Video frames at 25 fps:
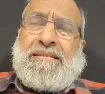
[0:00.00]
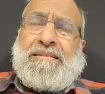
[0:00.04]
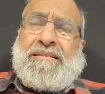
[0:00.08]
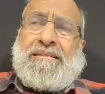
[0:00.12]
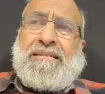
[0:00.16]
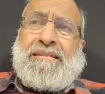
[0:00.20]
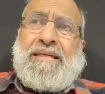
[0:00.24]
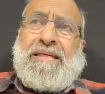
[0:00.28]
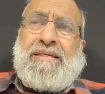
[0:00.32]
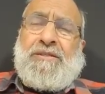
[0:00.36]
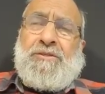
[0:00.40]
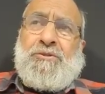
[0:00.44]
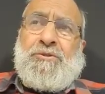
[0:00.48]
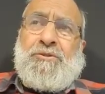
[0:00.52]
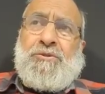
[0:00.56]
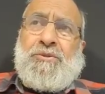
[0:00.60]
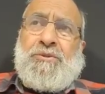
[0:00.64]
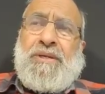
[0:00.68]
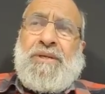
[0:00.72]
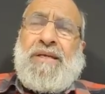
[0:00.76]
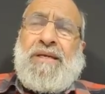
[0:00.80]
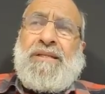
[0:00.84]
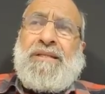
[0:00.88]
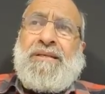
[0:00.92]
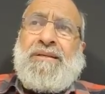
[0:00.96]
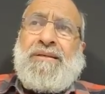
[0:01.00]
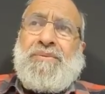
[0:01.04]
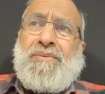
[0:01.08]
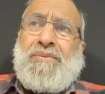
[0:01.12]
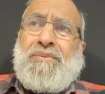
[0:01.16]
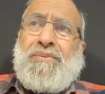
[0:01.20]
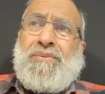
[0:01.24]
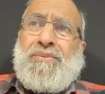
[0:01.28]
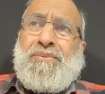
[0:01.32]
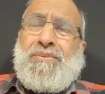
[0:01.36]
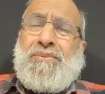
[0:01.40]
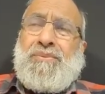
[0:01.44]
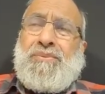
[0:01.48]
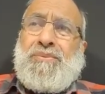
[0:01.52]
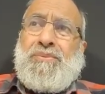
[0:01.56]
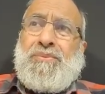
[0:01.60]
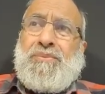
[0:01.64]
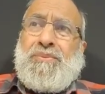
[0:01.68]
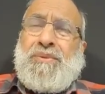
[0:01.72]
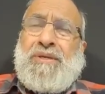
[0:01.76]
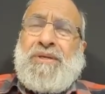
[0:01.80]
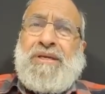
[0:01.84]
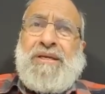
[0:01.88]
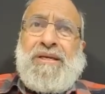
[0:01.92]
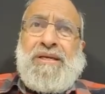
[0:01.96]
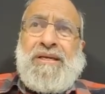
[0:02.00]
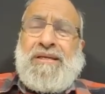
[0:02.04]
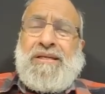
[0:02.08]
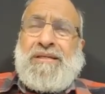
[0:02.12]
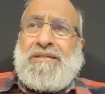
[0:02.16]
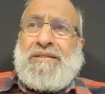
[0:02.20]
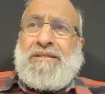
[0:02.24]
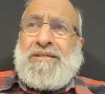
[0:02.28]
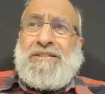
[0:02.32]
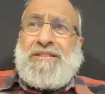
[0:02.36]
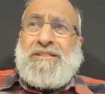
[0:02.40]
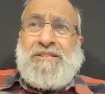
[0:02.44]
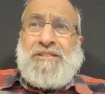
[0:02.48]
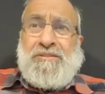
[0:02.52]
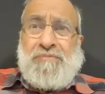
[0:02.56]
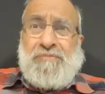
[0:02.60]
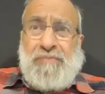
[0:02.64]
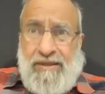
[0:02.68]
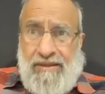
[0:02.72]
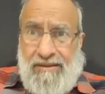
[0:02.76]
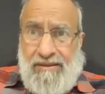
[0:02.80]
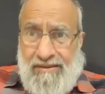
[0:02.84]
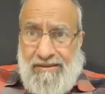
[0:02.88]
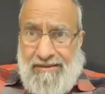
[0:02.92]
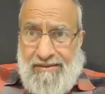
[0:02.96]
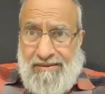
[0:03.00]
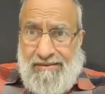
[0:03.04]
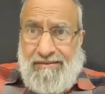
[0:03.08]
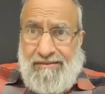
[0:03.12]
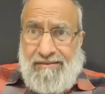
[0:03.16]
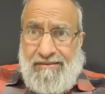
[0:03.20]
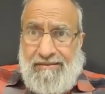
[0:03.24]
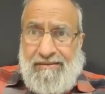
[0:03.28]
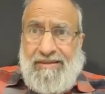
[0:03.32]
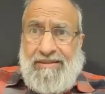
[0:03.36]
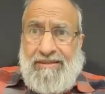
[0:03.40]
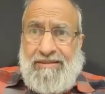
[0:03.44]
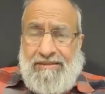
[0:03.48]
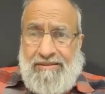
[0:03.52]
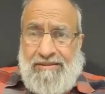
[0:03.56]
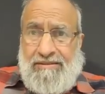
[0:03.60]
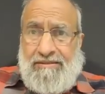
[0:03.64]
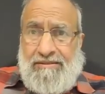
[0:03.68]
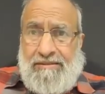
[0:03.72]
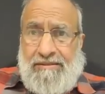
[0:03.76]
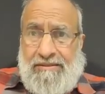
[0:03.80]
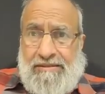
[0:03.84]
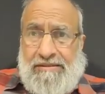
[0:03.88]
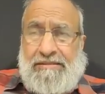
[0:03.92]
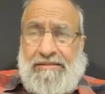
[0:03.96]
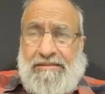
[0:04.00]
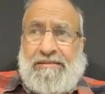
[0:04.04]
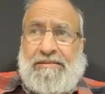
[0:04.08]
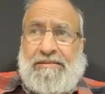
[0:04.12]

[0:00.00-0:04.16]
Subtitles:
is that together we can dispel these